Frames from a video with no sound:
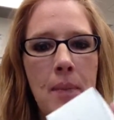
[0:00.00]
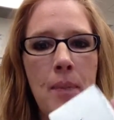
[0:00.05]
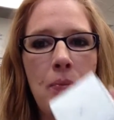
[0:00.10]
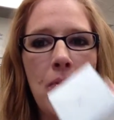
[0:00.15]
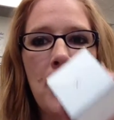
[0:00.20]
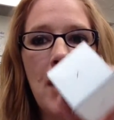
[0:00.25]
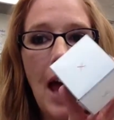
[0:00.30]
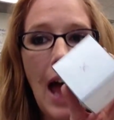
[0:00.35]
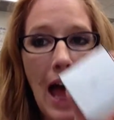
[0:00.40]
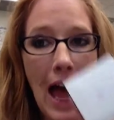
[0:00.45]

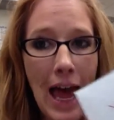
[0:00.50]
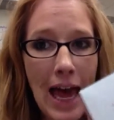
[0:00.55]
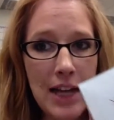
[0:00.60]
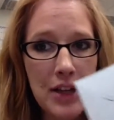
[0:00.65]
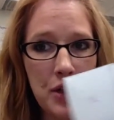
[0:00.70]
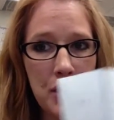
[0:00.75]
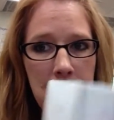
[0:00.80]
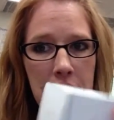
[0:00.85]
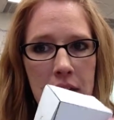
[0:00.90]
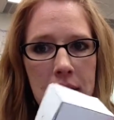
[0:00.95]
The
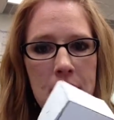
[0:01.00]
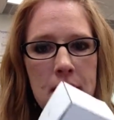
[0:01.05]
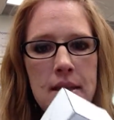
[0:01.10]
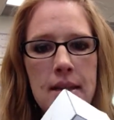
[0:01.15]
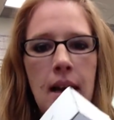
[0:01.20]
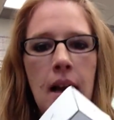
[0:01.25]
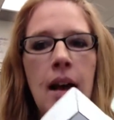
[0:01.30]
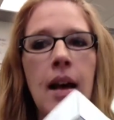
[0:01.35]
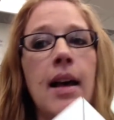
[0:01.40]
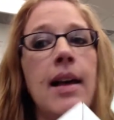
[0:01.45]
edges
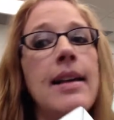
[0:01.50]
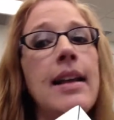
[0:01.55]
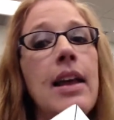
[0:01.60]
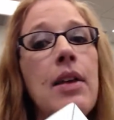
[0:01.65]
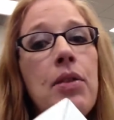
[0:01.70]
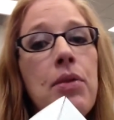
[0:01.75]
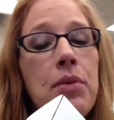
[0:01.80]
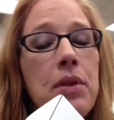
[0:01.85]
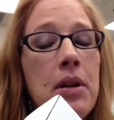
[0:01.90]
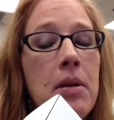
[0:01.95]
on a
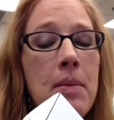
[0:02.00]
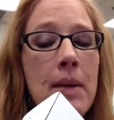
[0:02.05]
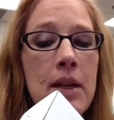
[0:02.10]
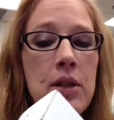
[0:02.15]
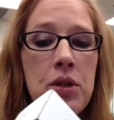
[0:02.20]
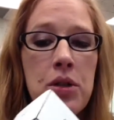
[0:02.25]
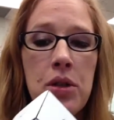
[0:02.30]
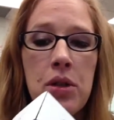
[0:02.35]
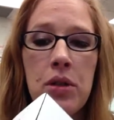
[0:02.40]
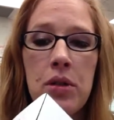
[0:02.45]

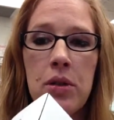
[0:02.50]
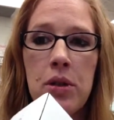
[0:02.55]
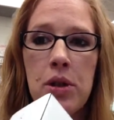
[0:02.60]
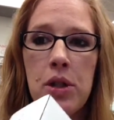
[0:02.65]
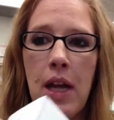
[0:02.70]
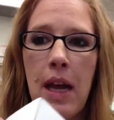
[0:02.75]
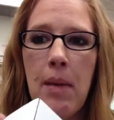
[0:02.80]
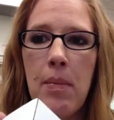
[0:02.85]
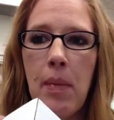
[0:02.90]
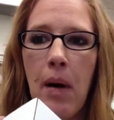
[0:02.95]
three-dimensional
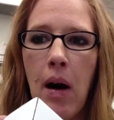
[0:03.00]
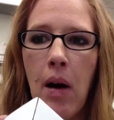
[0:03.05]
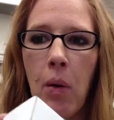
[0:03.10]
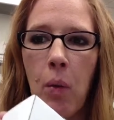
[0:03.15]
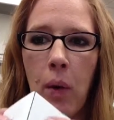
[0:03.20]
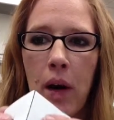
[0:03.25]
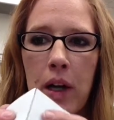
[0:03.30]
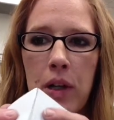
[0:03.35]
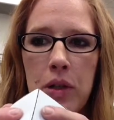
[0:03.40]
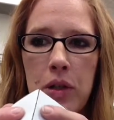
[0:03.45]
shape are
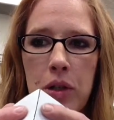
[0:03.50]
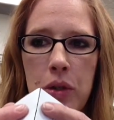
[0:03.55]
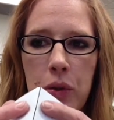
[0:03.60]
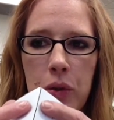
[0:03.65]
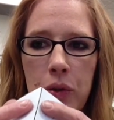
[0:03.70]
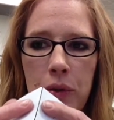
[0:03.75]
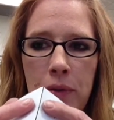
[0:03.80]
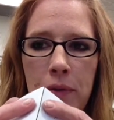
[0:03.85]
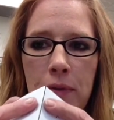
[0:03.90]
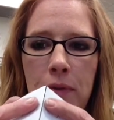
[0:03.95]
where 2